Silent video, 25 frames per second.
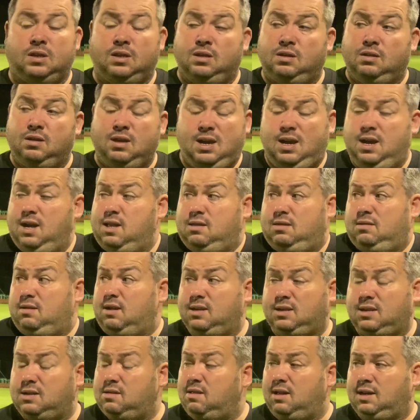Yeah, like
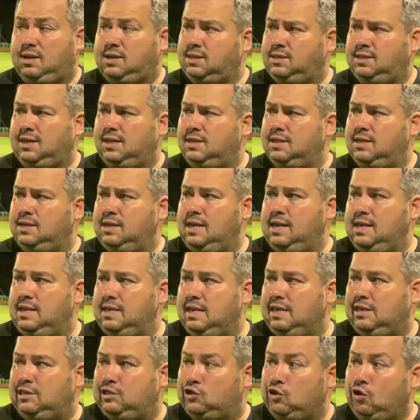I said,
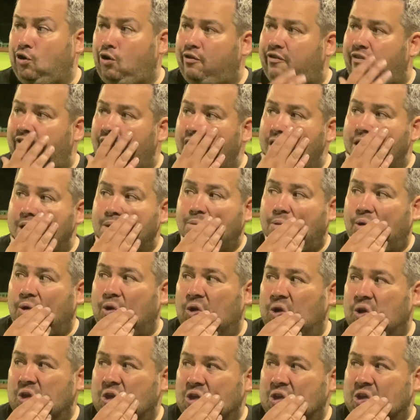it's tough, but
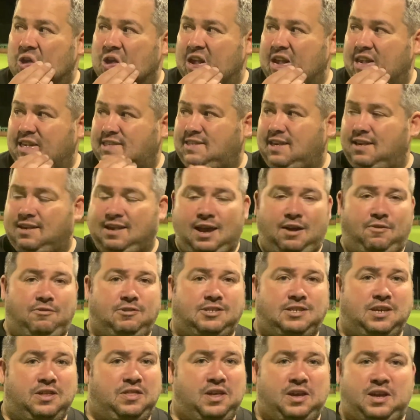it's a
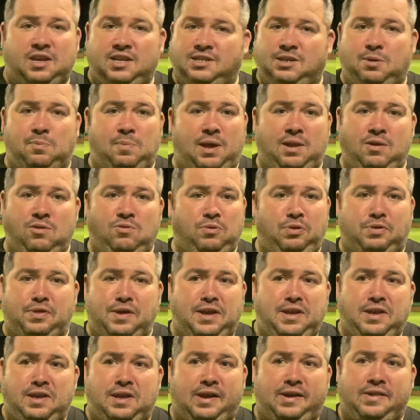character thing, it's a mental thing.